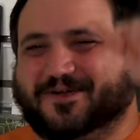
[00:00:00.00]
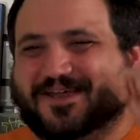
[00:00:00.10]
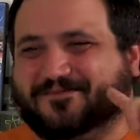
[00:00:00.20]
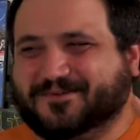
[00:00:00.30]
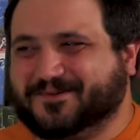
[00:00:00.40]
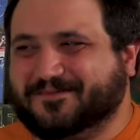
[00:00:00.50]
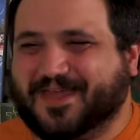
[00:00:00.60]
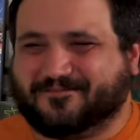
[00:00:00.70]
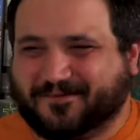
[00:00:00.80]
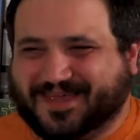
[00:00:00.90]
Craven
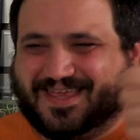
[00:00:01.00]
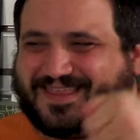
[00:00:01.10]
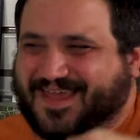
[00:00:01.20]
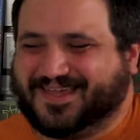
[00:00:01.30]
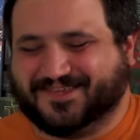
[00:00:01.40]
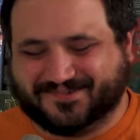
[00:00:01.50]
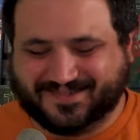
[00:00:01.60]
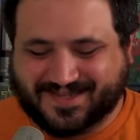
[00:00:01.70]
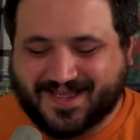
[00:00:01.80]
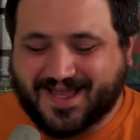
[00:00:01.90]
remake for me, thank you.
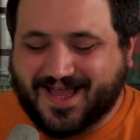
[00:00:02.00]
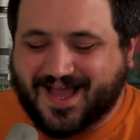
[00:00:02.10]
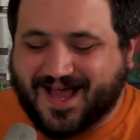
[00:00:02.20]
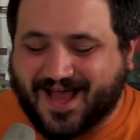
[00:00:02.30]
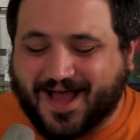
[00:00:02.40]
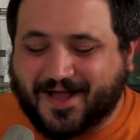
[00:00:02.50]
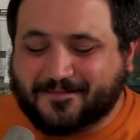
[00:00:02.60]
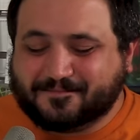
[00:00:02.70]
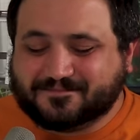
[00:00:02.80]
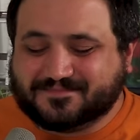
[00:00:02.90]

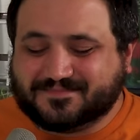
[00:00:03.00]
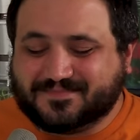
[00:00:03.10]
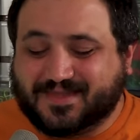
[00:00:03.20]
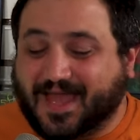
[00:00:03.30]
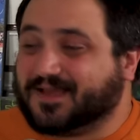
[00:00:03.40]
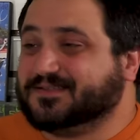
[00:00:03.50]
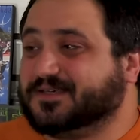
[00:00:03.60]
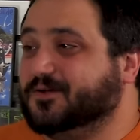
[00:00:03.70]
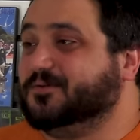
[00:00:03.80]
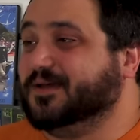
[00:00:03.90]
Yeah,
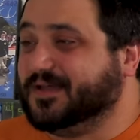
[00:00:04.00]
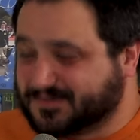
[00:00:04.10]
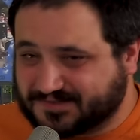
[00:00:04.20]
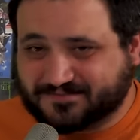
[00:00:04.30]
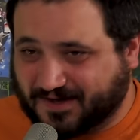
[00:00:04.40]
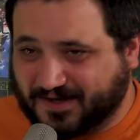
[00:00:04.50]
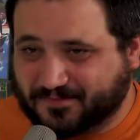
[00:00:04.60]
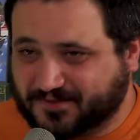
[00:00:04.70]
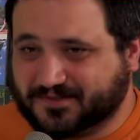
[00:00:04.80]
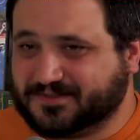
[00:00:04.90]
so it's very
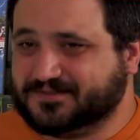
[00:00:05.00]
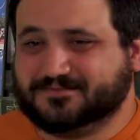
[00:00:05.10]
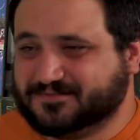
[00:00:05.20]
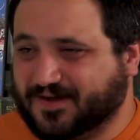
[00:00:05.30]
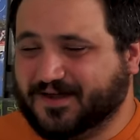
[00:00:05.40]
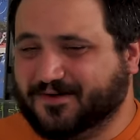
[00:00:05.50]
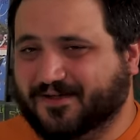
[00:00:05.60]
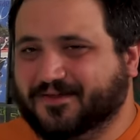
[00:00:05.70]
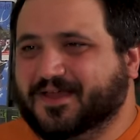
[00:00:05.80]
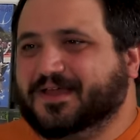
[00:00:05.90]
brutal, very
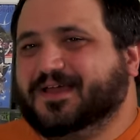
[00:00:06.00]
rough.